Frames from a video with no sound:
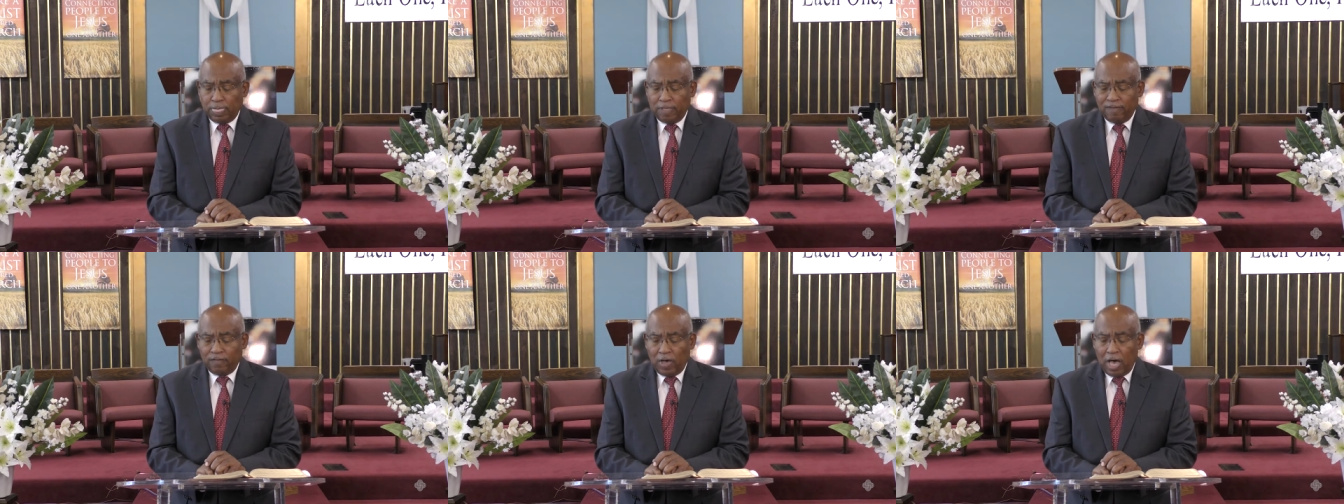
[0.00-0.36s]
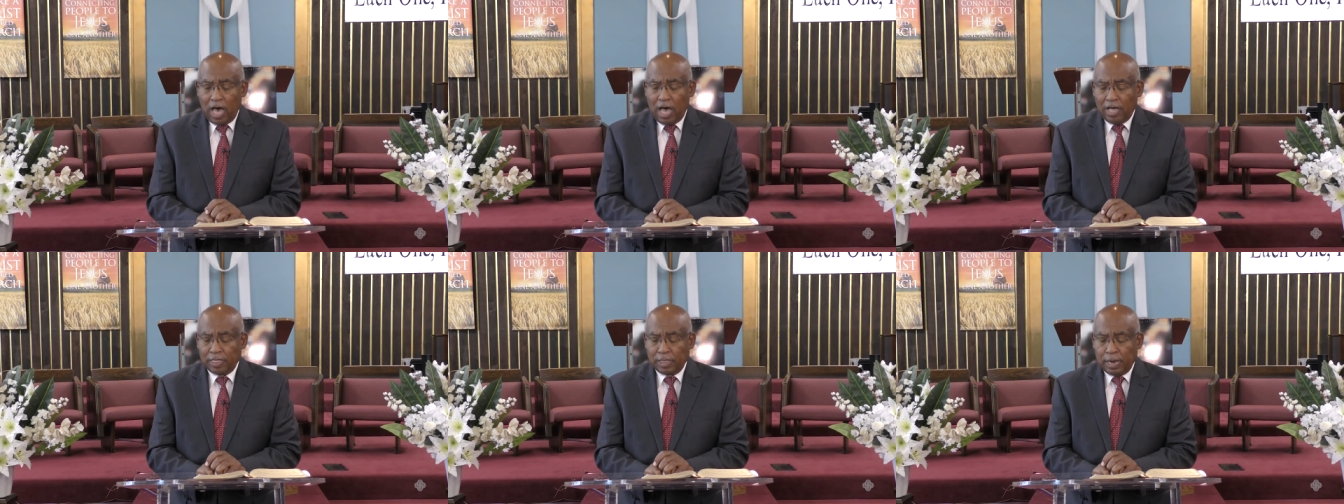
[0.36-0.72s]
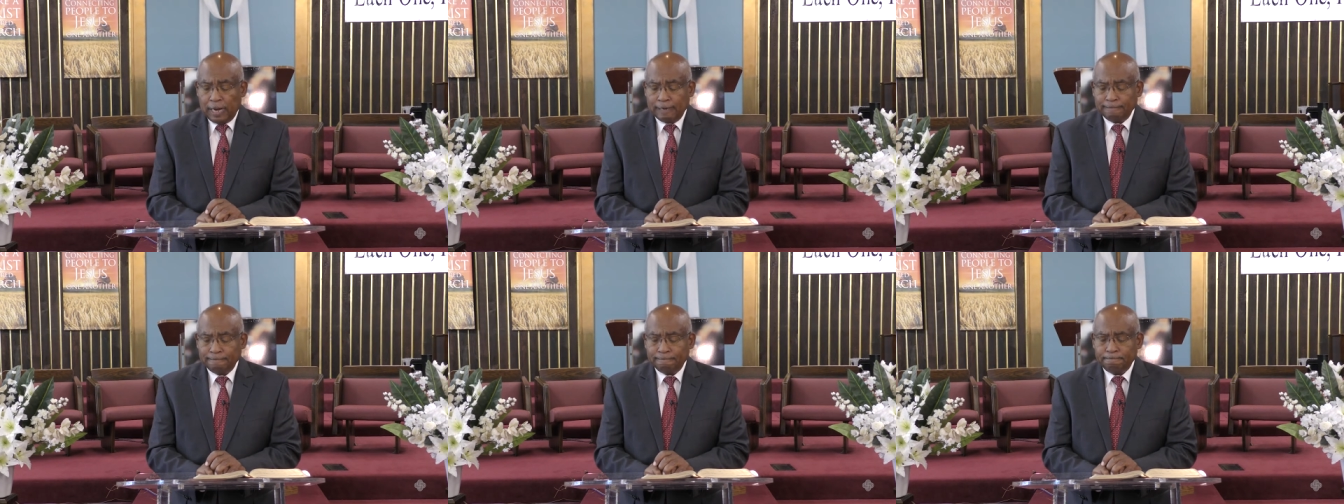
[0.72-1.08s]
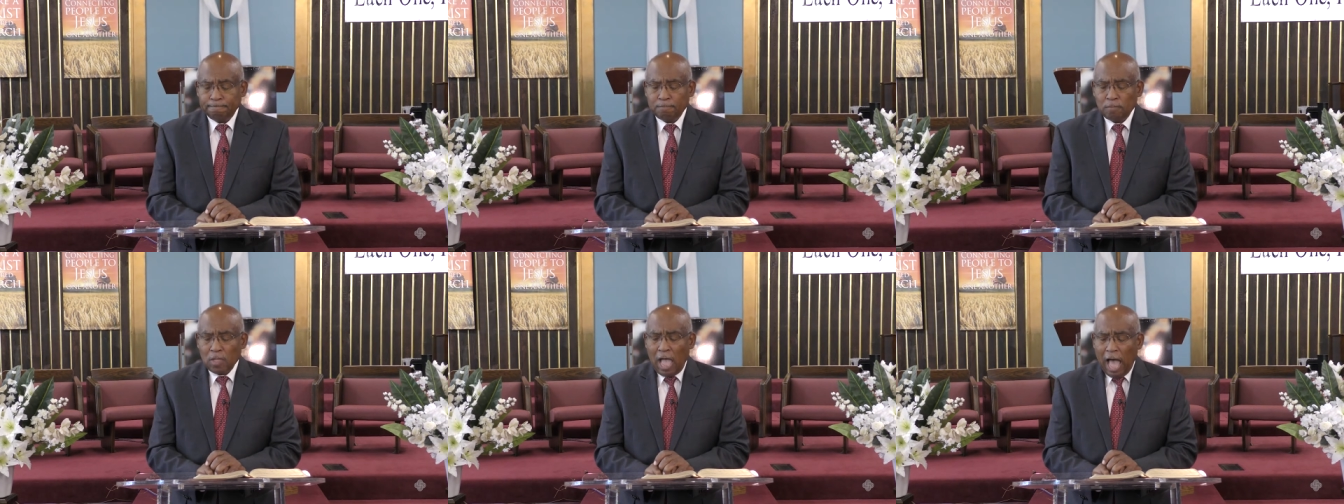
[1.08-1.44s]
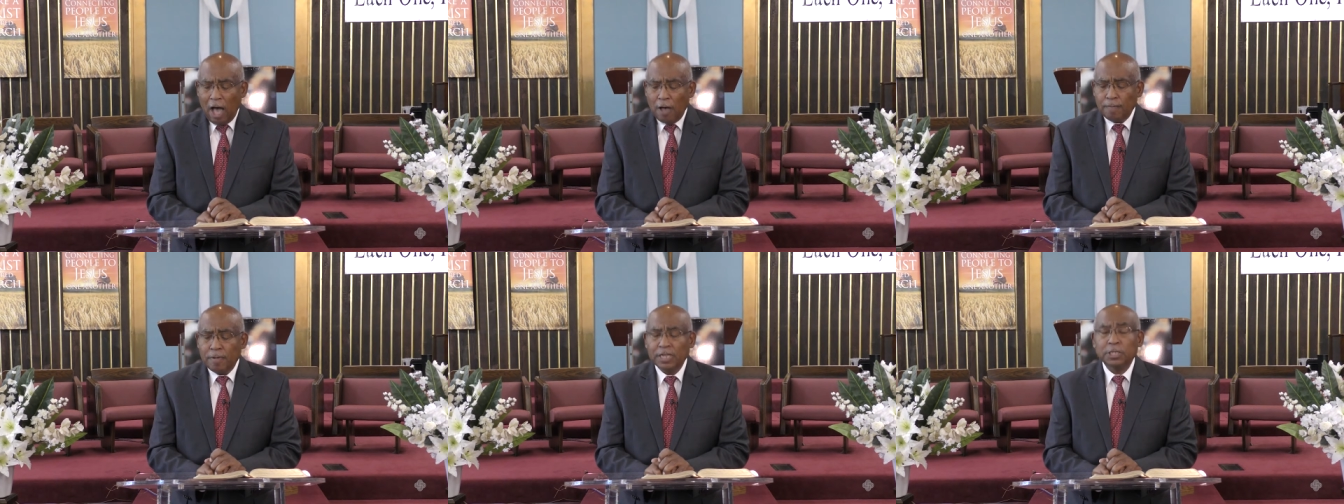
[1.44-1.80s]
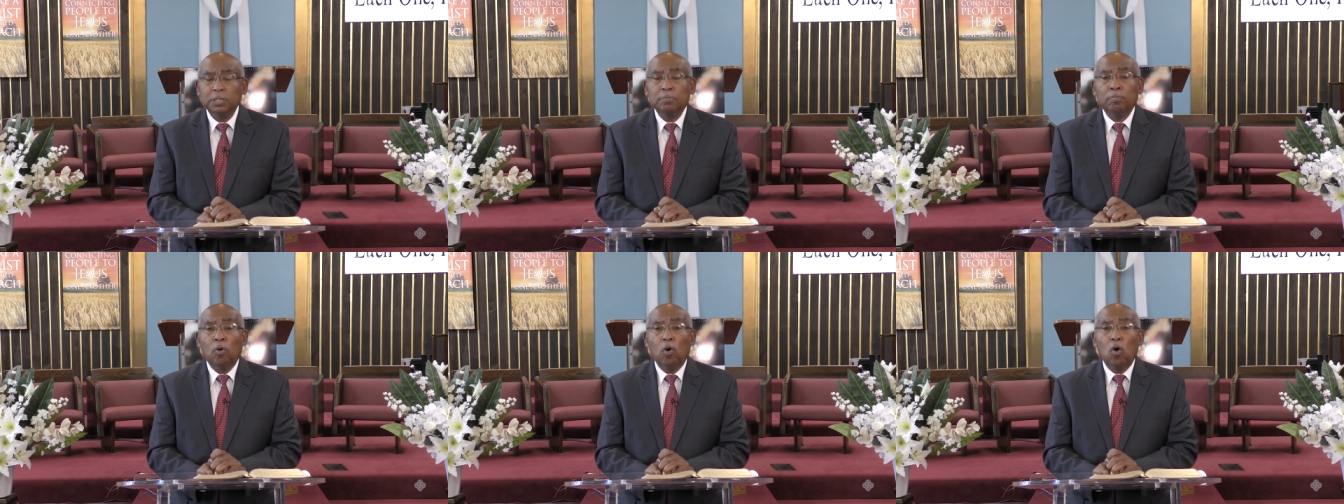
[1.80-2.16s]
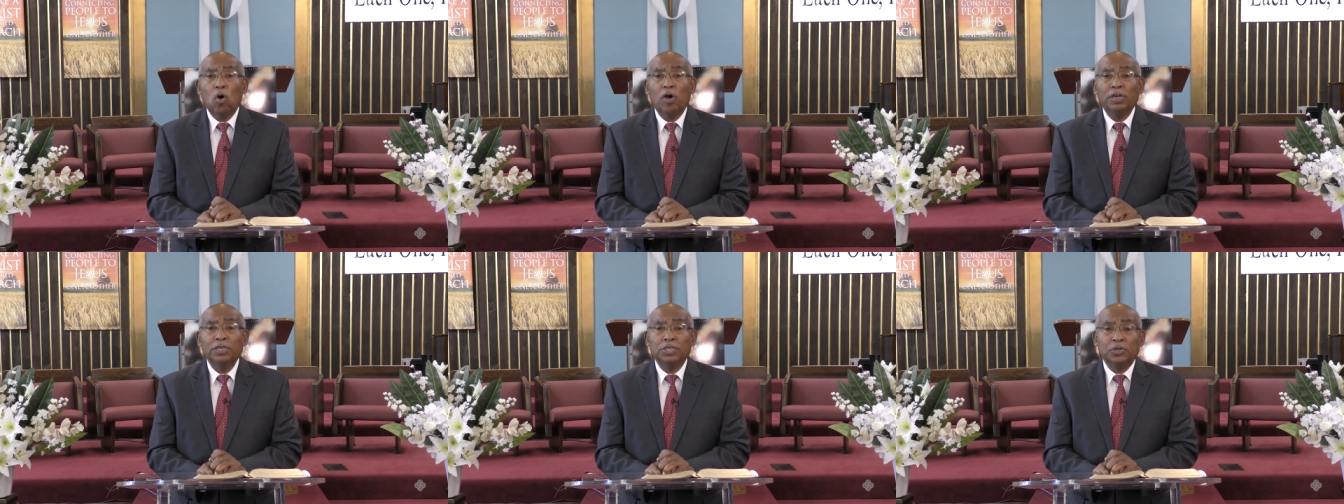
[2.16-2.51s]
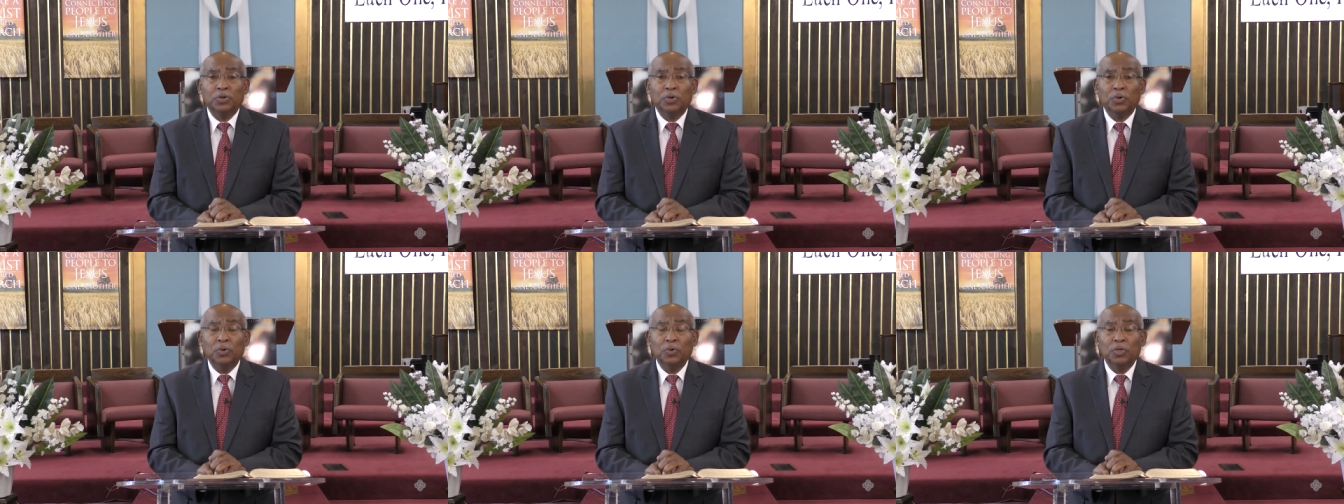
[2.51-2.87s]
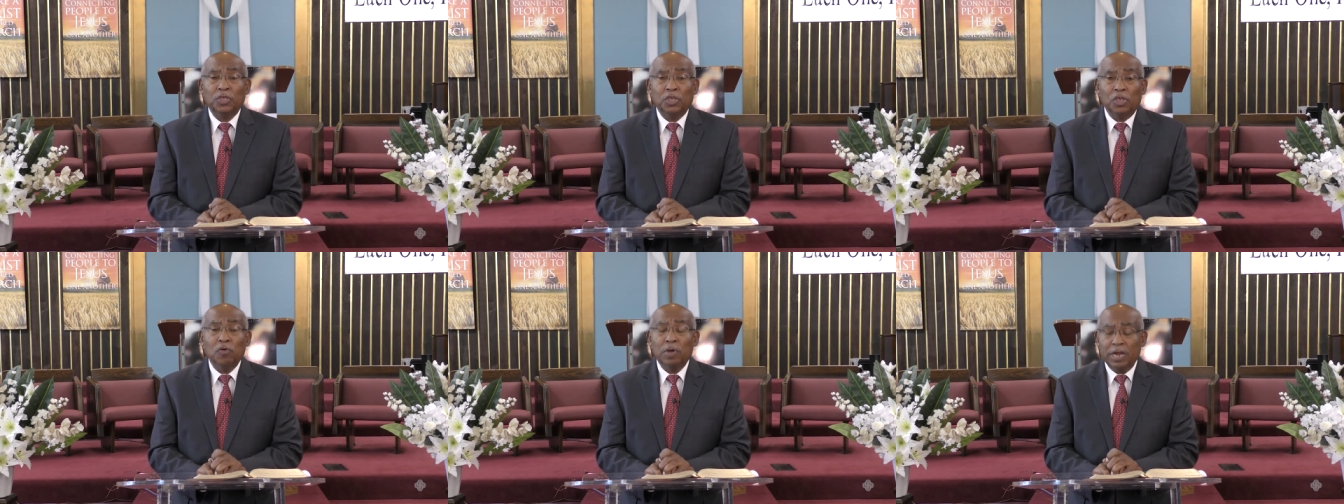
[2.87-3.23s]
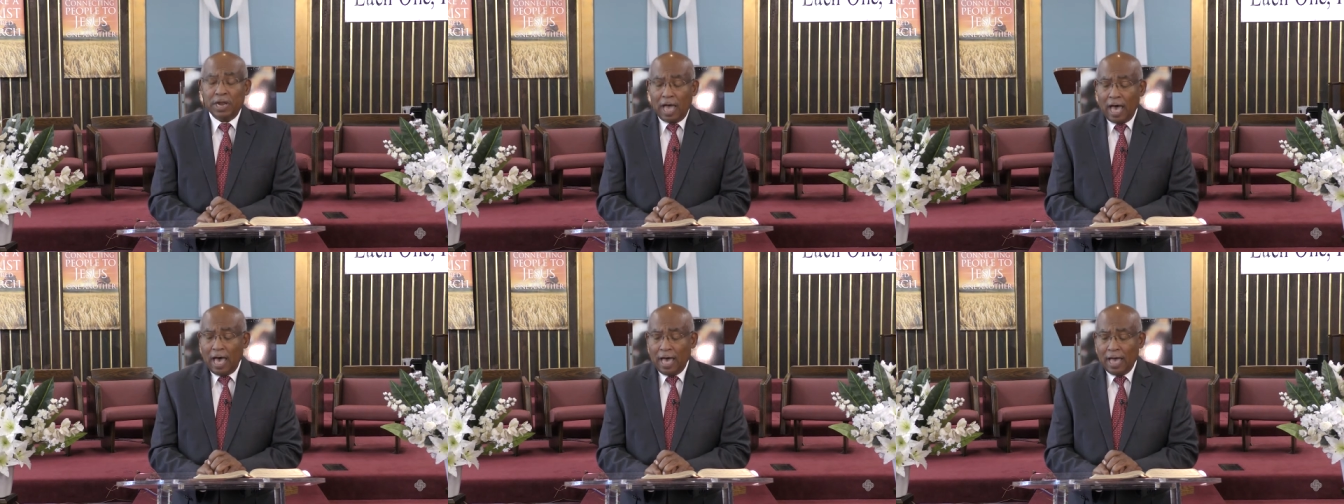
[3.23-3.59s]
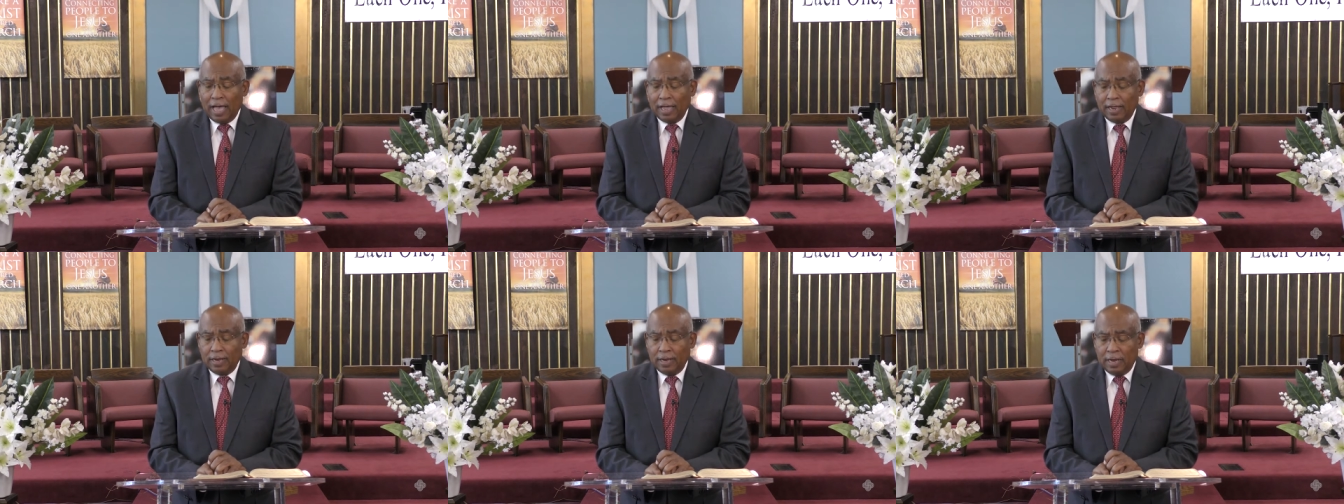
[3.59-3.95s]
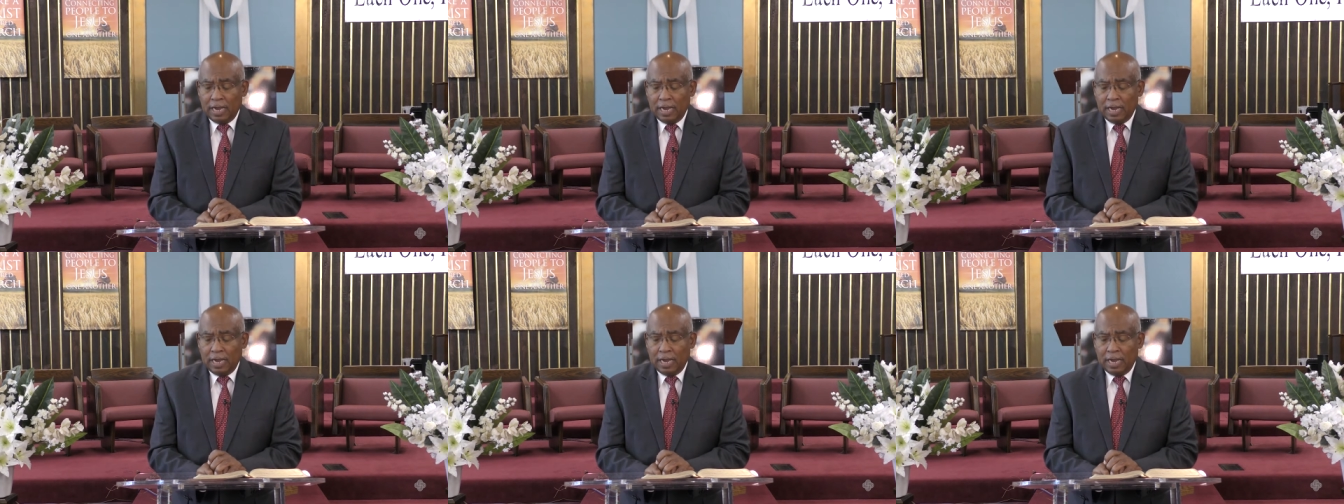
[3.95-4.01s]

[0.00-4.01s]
with the Father, how much more do you and I